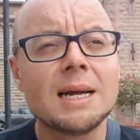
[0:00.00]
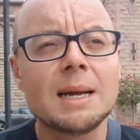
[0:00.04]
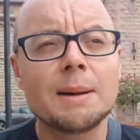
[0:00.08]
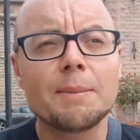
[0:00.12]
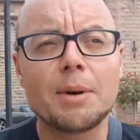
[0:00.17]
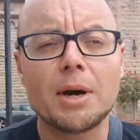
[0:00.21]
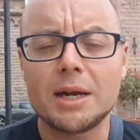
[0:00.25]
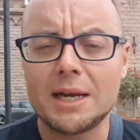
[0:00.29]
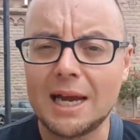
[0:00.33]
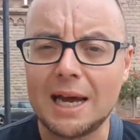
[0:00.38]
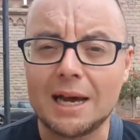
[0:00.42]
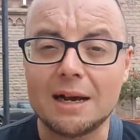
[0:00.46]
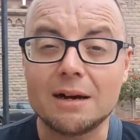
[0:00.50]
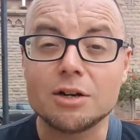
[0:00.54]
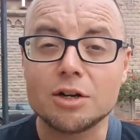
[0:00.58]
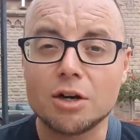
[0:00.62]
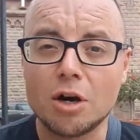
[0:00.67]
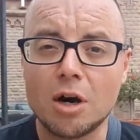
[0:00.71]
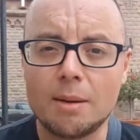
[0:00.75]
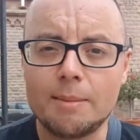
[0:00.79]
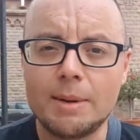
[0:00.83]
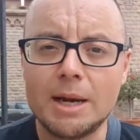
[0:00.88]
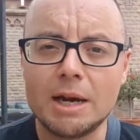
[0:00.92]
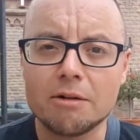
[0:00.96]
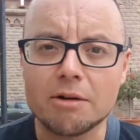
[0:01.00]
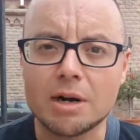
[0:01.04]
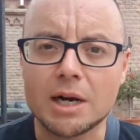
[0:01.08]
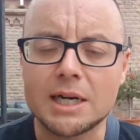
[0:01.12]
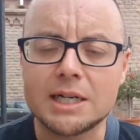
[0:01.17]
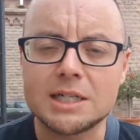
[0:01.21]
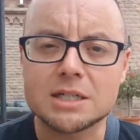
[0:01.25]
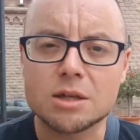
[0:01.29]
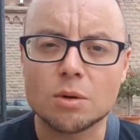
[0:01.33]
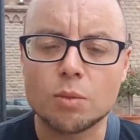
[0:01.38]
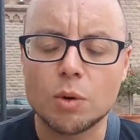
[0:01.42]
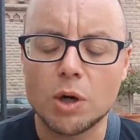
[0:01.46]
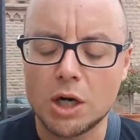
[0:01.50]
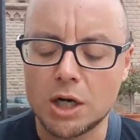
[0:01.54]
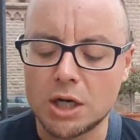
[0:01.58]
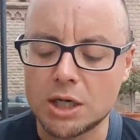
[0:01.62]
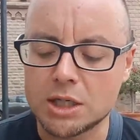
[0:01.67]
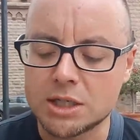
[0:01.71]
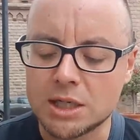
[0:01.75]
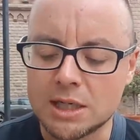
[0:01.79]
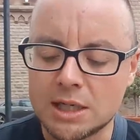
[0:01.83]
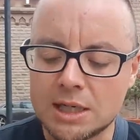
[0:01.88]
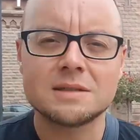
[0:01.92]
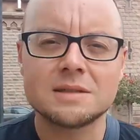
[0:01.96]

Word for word: But yeah, chimera is the word.